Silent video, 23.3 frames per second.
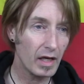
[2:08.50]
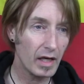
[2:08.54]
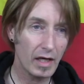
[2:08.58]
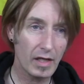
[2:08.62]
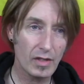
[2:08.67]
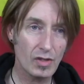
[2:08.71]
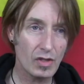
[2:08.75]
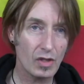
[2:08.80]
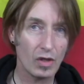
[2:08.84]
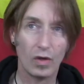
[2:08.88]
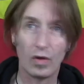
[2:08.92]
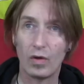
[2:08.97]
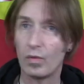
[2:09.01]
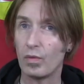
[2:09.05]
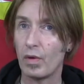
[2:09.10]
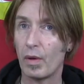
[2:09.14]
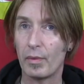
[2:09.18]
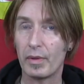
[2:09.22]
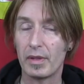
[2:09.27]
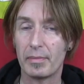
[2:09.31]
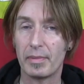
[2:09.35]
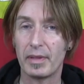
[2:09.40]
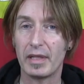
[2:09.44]
So what
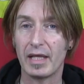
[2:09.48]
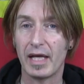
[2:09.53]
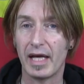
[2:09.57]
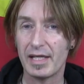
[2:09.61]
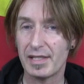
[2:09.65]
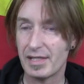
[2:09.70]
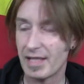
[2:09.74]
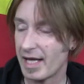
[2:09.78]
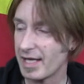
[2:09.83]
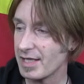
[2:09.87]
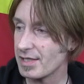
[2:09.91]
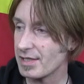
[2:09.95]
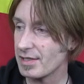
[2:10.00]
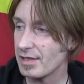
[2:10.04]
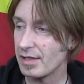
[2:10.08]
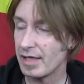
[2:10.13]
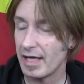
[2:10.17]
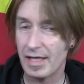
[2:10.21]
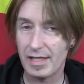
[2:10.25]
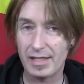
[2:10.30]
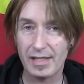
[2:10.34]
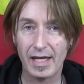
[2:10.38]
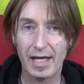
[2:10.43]
would it be? Estas
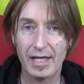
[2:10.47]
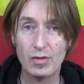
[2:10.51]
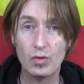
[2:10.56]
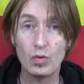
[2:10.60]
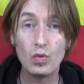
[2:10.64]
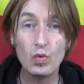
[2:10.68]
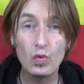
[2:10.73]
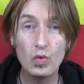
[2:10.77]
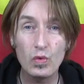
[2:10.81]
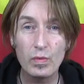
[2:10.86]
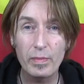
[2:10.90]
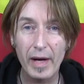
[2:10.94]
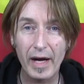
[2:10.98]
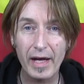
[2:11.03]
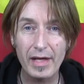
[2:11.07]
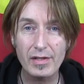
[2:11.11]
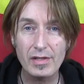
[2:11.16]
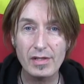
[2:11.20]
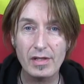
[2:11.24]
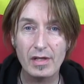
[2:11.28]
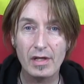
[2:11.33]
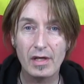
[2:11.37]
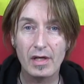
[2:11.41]

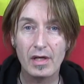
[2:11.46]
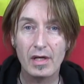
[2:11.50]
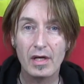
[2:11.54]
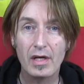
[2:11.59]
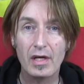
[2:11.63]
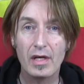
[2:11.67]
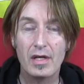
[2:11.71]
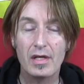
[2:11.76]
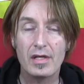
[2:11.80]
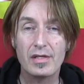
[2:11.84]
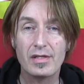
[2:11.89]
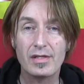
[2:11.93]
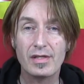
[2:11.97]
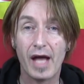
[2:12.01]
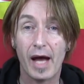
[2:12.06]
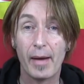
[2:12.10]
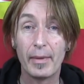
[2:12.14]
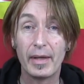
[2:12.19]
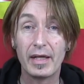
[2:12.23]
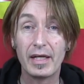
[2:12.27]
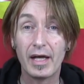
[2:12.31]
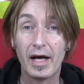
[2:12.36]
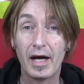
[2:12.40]
uvas
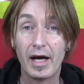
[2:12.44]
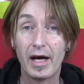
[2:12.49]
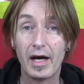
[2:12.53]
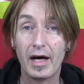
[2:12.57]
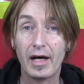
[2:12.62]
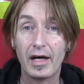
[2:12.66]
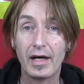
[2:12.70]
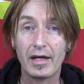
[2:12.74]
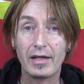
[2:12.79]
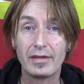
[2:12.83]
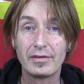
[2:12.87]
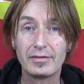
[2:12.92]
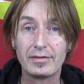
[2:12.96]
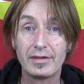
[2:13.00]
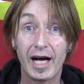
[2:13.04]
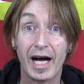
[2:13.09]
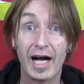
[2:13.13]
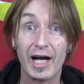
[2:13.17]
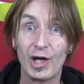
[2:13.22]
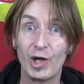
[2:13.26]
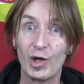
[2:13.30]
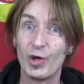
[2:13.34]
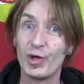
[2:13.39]
saben
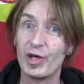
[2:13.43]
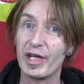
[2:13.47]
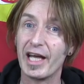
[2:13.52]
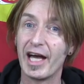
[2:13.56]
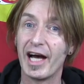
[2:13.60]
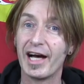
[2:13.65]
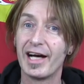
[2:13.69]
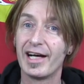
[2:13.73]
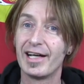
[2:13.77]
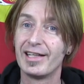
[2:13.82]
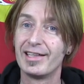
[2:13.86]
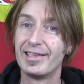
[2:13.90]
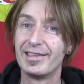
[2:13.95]
a gloria.